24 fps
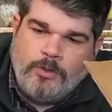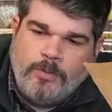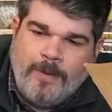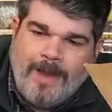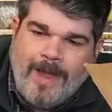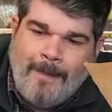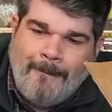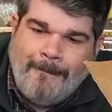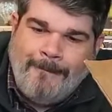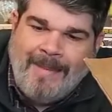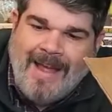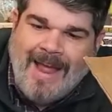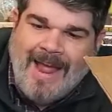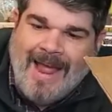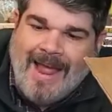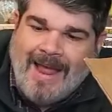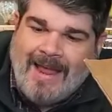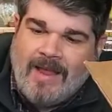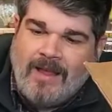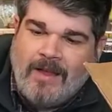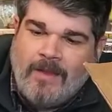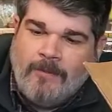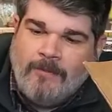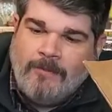We got
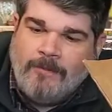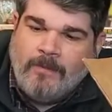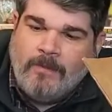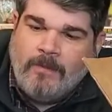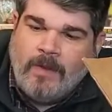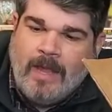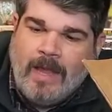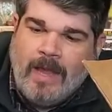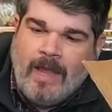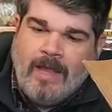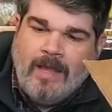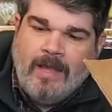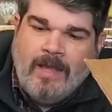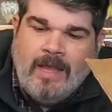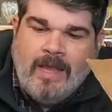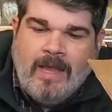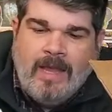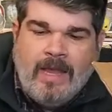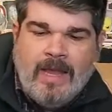Mac, okay?